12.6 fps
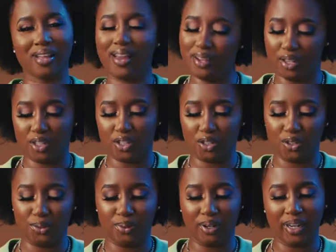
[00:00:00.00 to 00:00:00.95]
thank
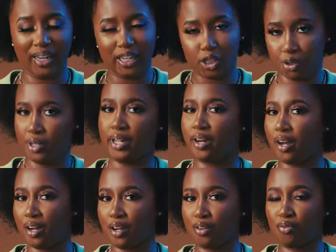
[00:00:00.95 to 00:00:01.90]
you. Literally,
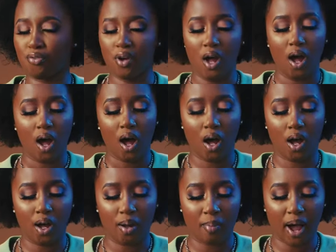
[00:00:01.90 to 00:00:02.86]
love.
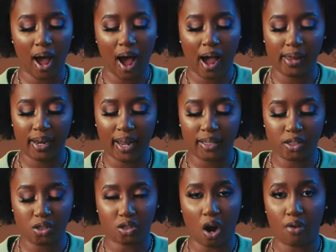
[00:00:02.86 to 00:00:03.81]
Um, I like
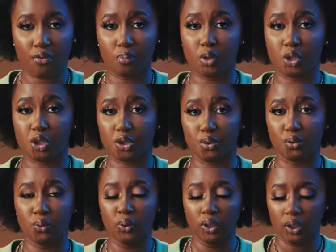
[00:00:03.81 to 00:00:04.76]
to start from the
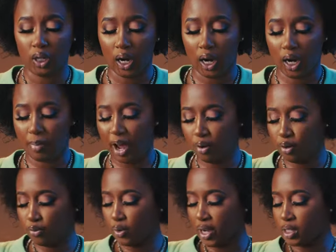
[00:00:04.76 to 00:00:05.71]
shoe. Um, I don't
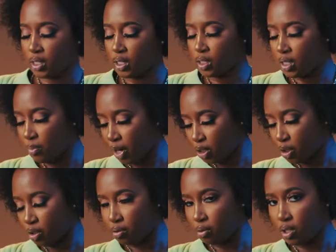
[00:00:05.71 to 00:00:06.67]
know if you guys can see my
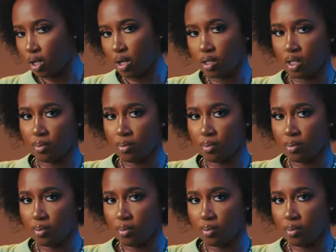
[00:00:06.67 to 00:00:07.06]
shoes. Can y'all